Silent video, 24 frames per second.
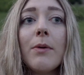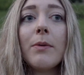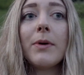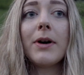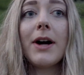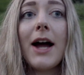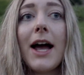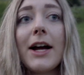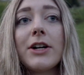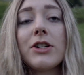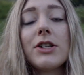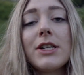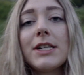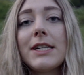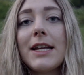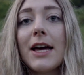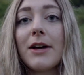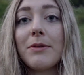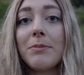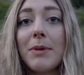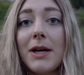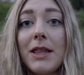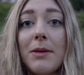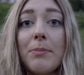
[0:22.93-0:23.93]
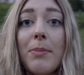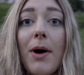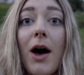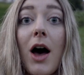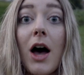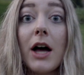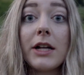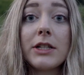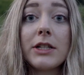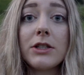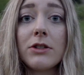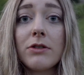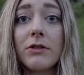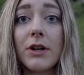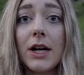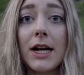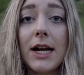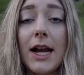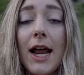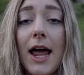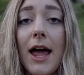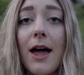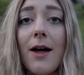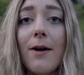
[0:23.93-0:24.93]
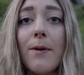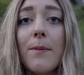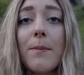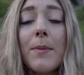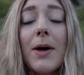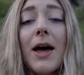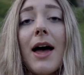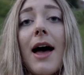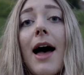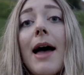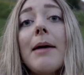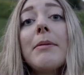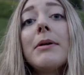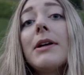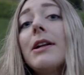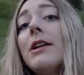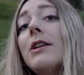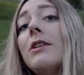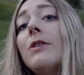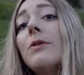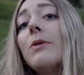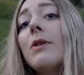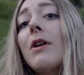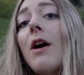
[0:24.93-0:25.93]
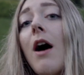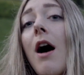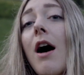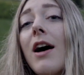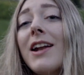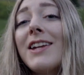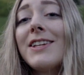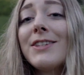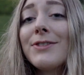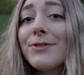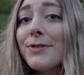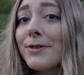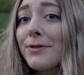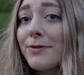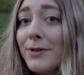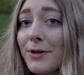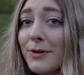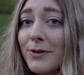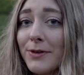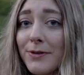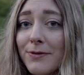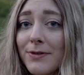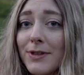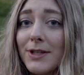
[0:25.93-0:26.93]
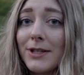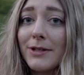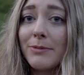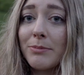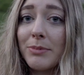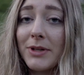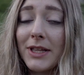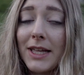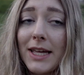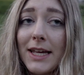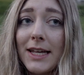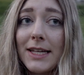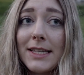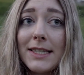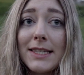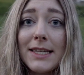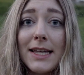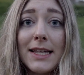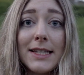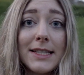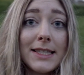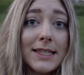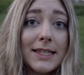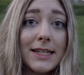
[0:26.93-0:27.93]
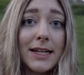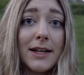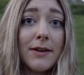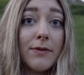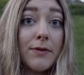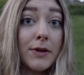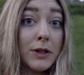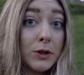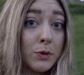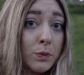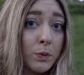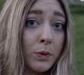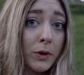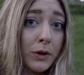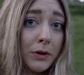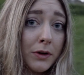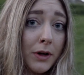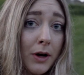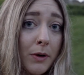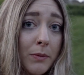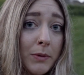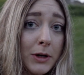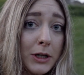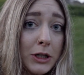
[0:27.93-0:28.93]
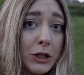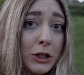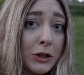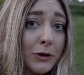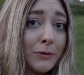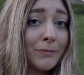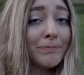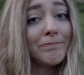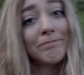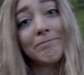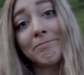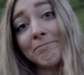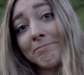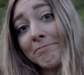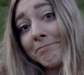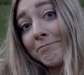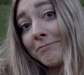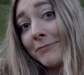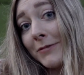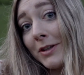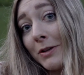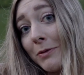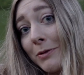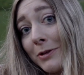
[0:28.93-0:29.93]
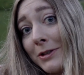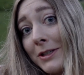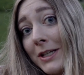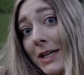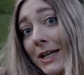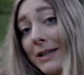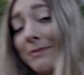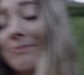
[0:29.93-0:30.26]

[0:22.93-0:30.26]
We're actually down by the ponds right now, but I'm going to do an honest review of this place and see if it's worth going to. We'll see.